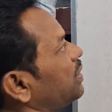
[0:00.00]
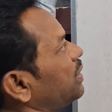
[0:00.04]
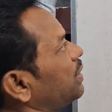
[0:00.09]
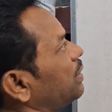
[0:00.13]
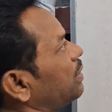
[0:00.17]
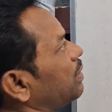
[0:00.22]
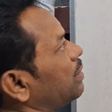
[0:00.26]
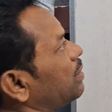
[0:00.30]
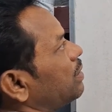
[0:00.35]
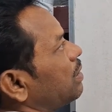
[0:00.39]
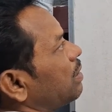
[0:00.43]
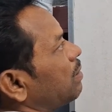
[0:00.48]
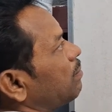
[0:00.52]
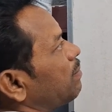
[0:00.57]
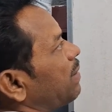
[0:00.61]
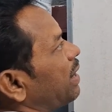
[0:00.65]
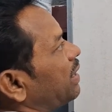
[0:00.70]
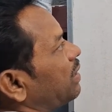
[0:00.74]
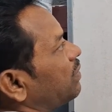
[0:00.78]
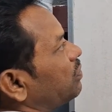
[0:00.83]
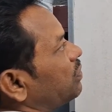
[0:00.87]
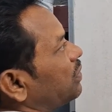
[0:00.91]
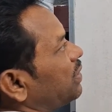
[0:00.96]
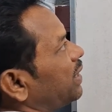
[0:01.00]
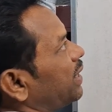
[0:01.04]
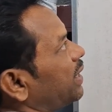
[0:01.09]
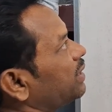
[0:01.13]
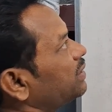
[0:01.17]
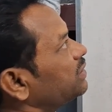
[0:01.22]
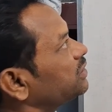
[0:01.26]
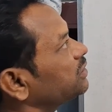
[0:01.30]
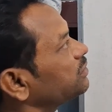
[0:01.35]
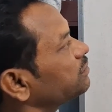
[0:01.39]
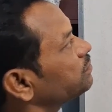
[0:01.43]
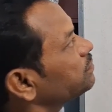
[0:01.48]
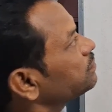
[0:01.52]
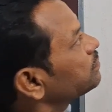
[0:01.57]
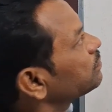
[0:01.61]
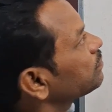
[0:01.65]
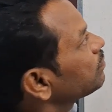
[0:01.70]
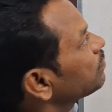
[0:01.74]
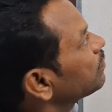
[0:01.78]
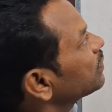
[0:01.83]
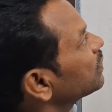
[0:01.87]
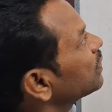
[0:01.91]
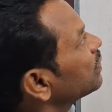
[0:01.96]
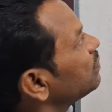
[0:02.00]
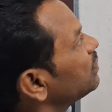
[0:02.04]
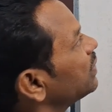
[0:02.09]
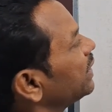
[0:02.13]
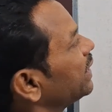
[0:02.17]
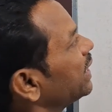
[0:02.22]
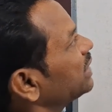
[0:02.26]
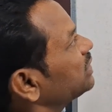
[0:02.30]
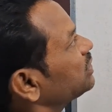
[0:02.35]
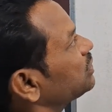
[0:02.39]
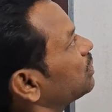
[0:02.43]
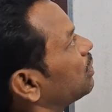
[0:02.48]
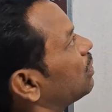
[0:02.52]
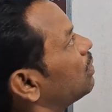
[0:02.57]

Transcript: 3 minus 3x. Then next